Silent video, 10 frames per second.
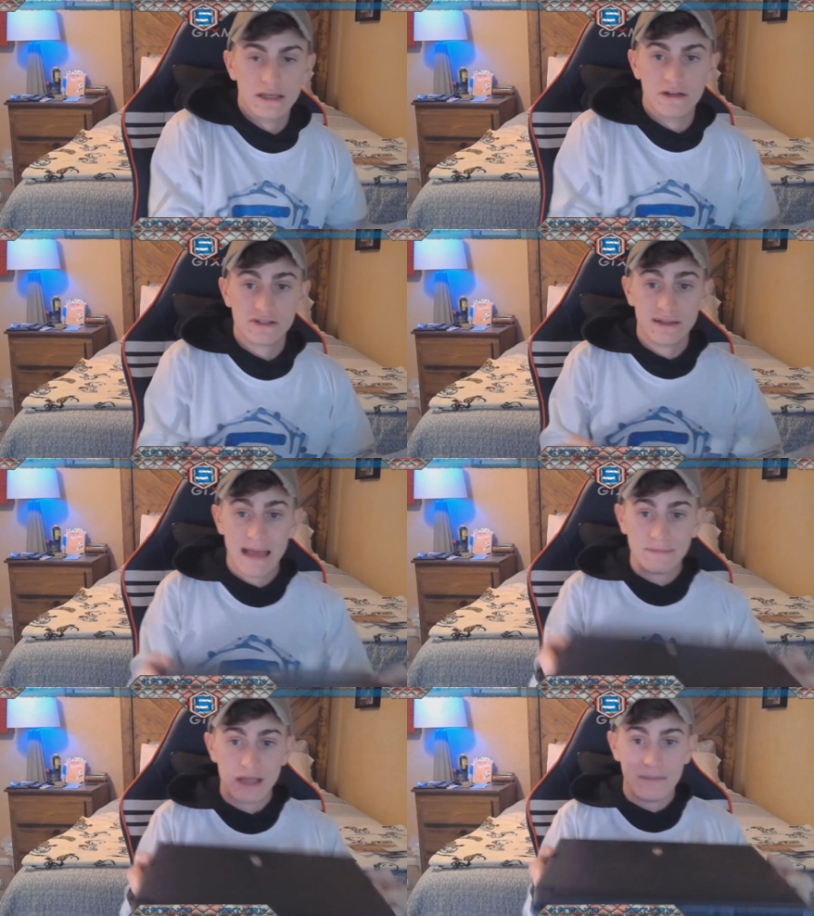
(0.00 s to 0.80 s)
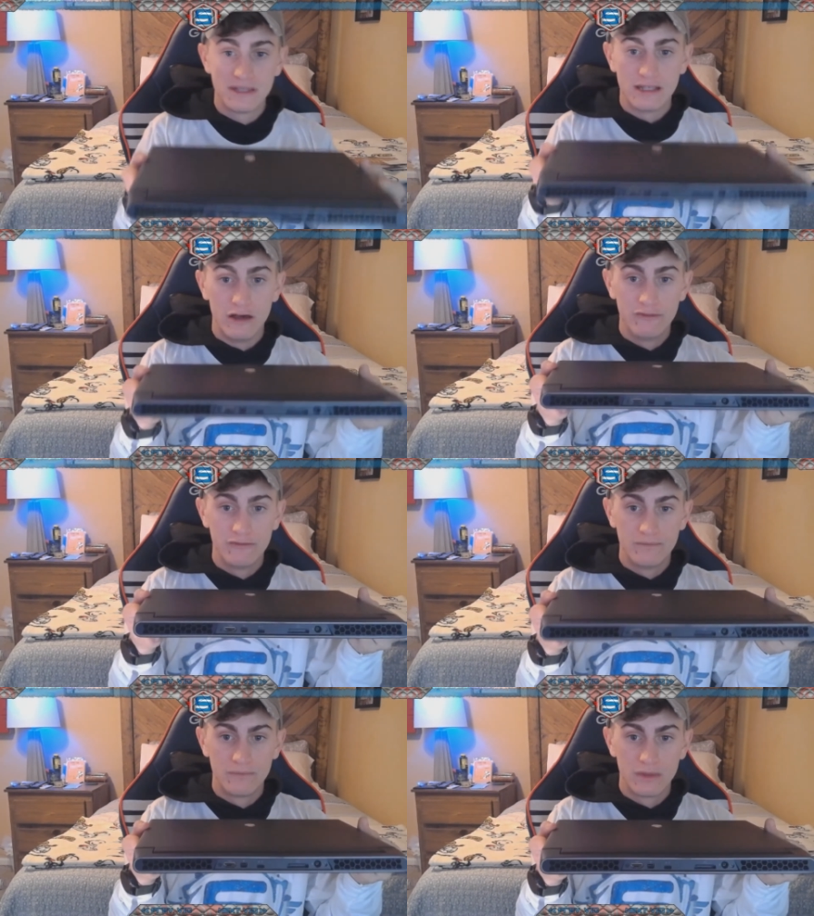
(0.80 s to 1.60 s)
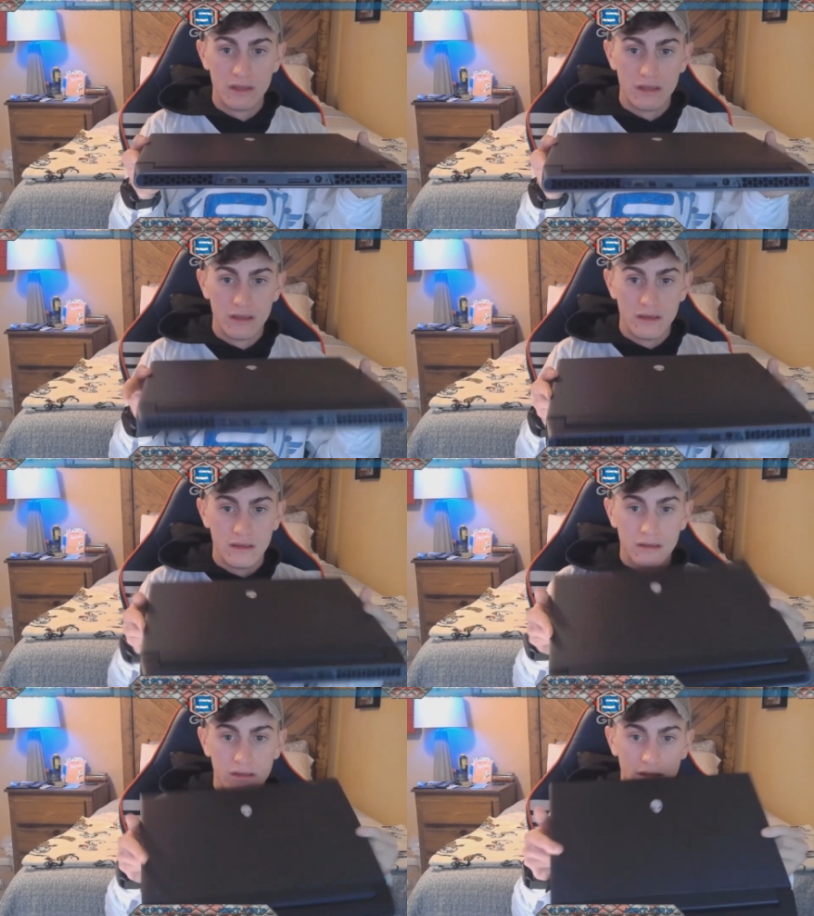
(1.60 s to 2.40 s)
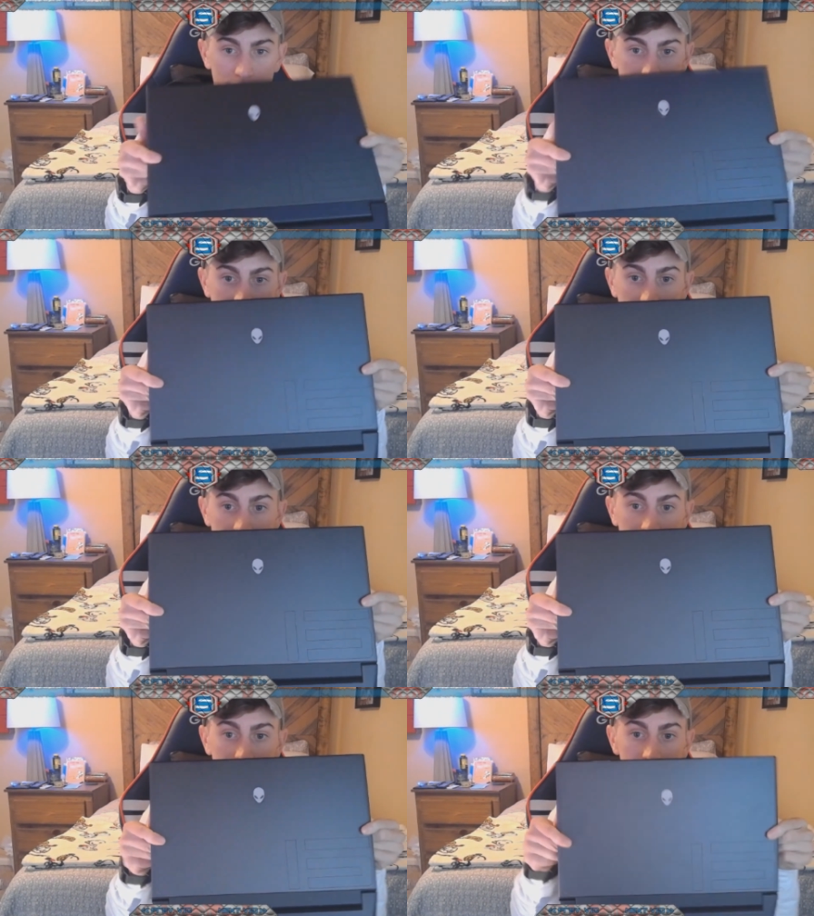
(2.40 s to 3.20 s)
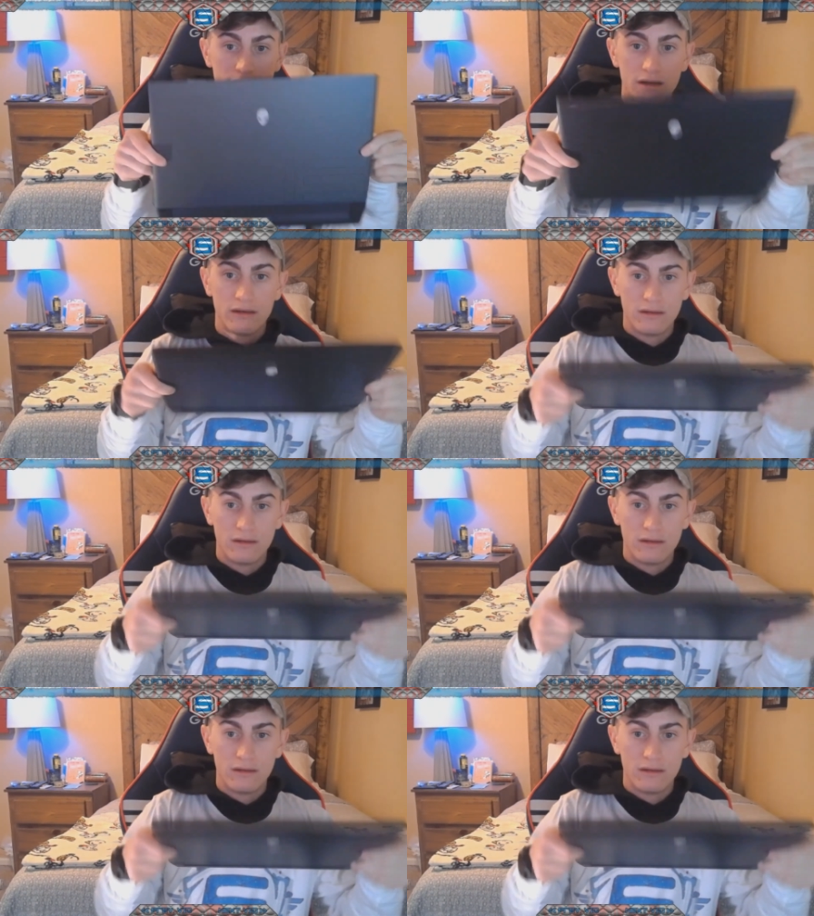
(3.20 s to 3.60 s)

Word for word: here's the laptop itself. See the front,